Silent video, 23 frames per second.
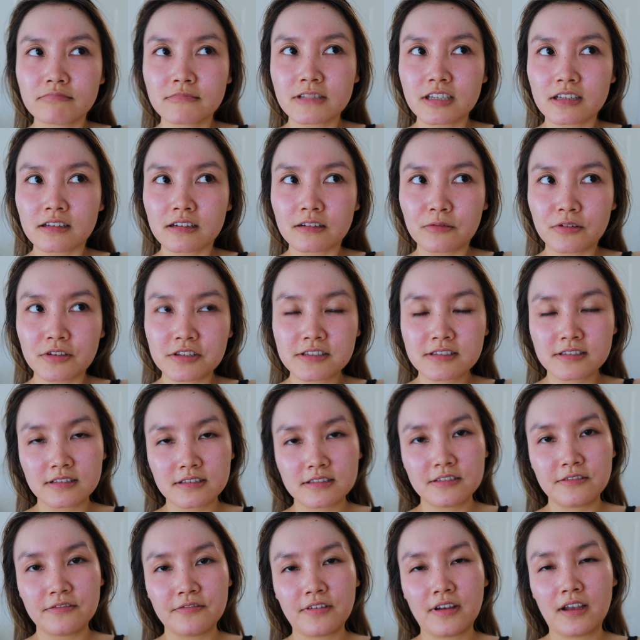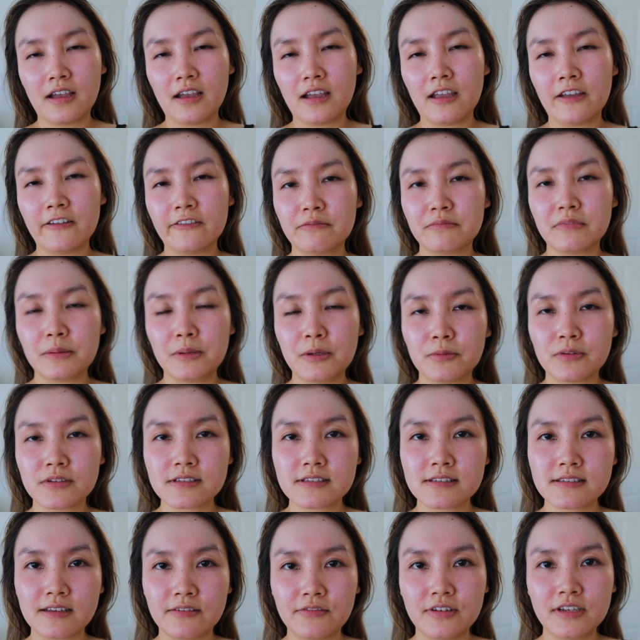to like 165, maybe
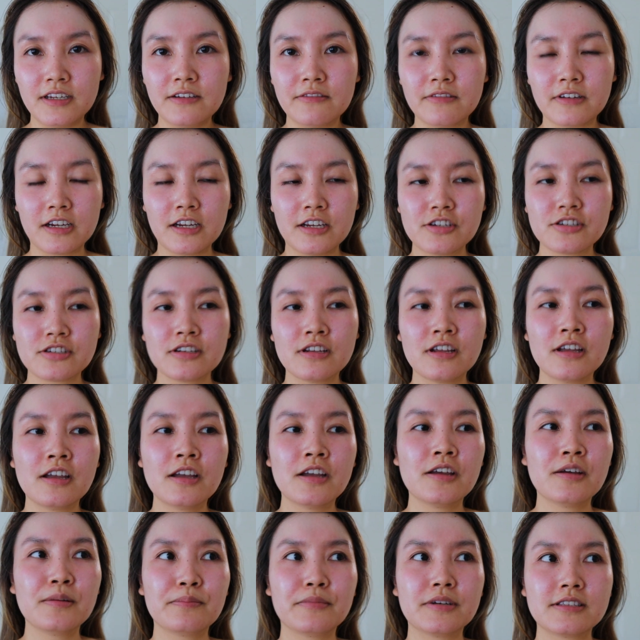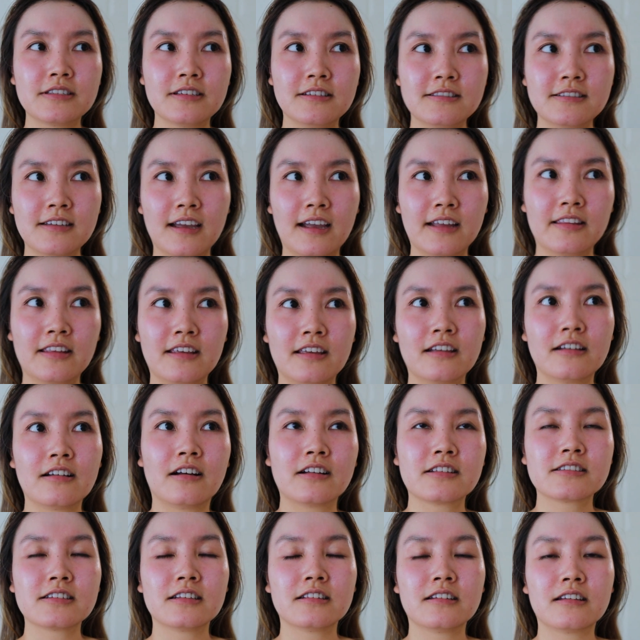170 range. But today I think it
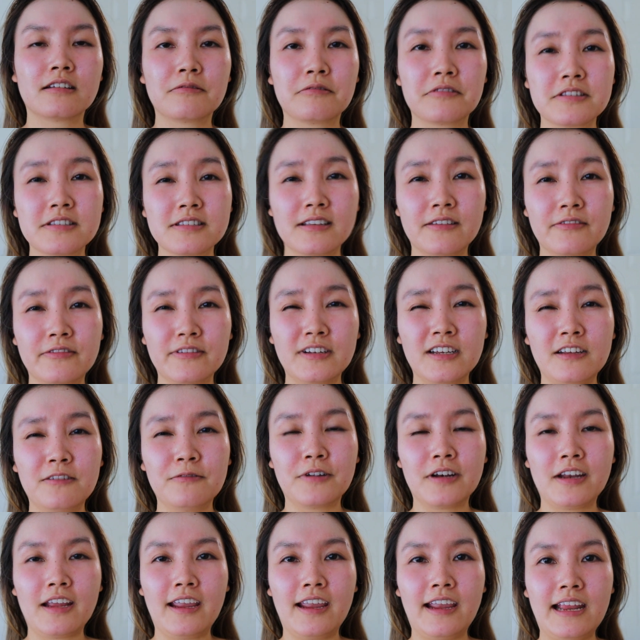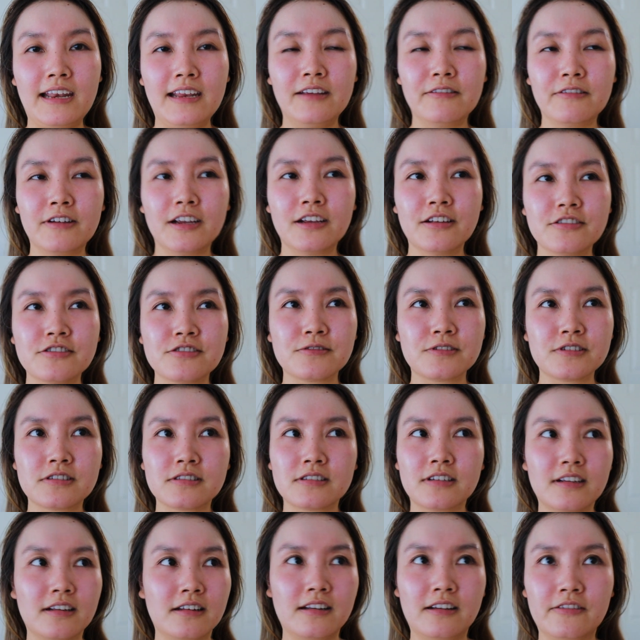got to like 170, 180 range,
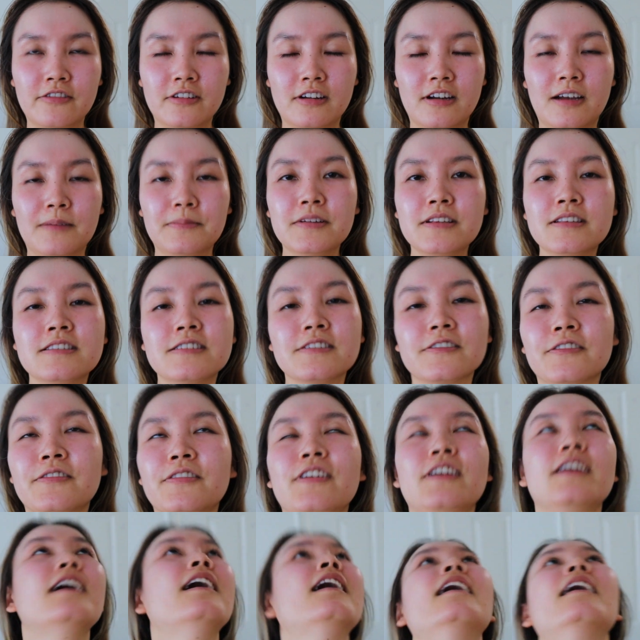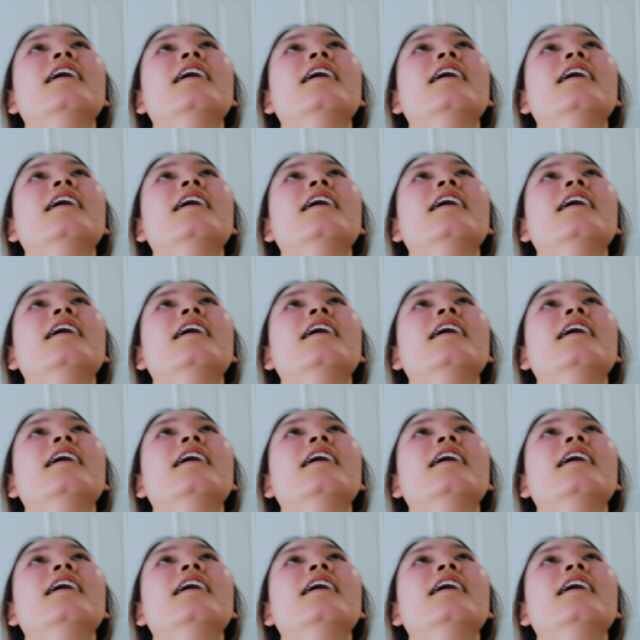which like never happens for me.